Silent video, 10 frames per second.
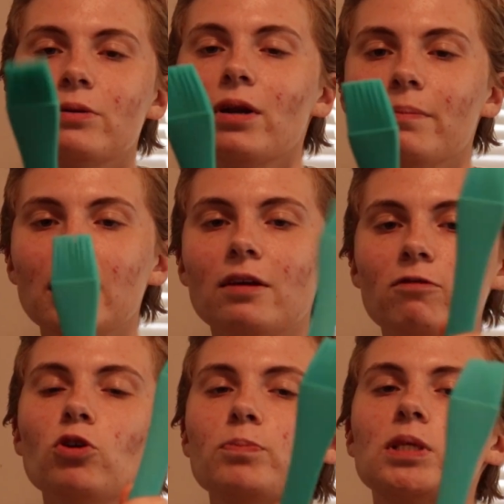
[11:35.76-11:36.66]
See what I mean? It
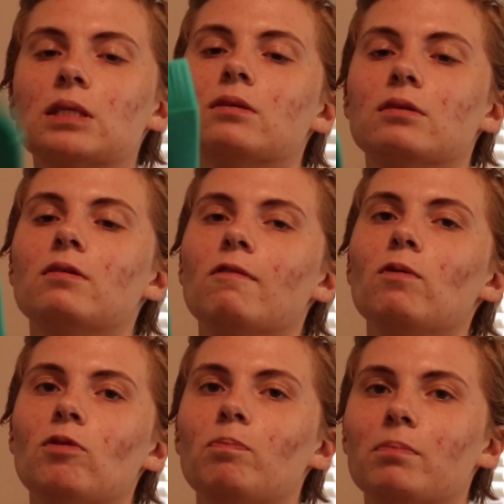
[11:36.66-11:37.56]
floops.
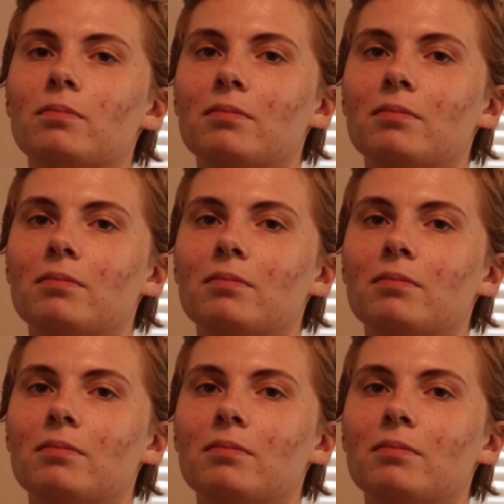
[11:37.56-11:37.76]
Floop, floop.